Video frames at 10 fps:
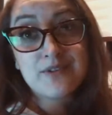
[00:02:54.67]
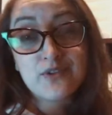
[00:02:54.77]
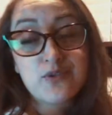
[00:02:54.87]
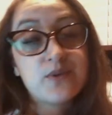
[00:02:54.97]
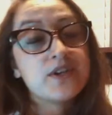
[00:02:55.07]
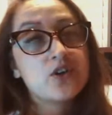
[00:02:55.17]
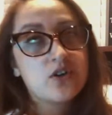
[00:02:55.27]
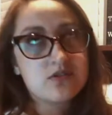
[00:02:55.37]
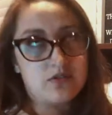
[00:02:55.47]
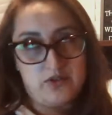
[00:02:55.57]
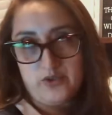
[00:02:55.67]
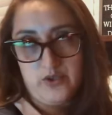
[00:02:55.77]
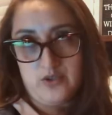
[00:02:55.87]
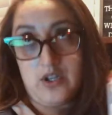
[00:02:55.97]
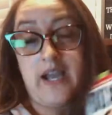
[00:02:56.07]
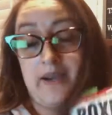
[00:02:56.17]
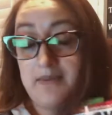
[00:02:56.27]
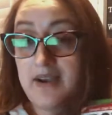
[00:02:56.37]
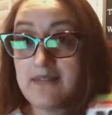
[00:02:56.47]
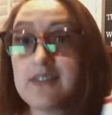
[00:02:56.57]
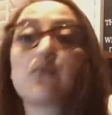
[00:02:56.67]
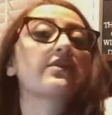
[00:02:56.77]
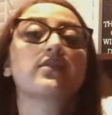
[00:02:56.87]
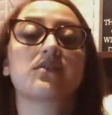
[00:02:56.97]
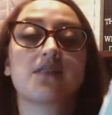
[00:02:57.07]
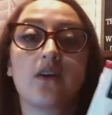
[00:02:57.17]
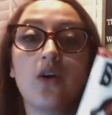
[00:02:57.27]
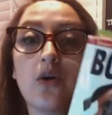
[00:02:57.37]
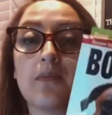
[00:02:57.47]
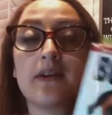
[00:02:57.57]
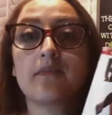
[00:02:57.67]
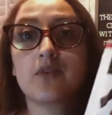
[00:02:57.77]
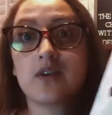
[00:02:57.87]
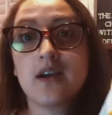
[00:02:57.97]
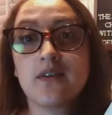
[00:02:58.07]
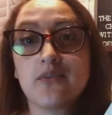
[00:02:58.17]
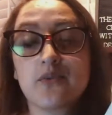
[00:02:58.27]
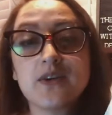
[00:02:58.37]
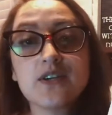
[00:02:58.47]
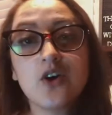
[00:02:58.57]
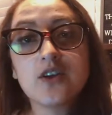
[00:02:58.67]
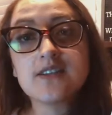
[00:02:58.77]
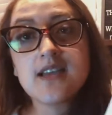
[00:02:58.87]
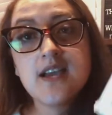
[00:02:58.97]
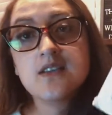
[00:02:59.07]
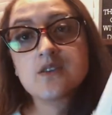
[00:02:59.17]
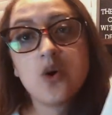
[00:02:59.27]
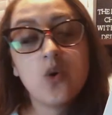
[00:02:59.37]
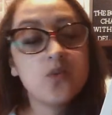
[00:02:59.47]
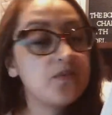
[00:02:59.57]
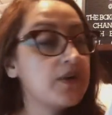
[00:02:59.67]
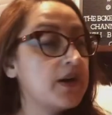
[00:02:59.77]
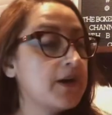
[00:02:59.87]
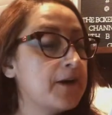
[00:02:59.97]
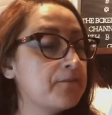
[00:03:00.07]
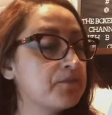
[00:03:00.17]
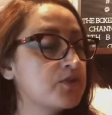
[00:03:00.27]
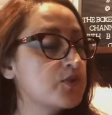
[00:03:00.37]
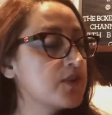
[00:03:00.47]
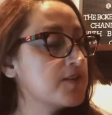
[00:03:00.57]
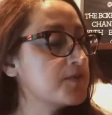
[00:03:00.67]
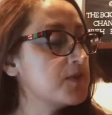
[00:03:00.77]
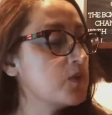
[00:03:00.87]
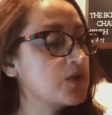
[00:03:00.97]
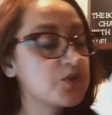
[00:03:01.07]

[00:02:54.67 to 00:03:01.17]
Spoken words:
having three dogs, or you know, I'm having three dogs at home and I'm gonna have three doggies. So in today's video, I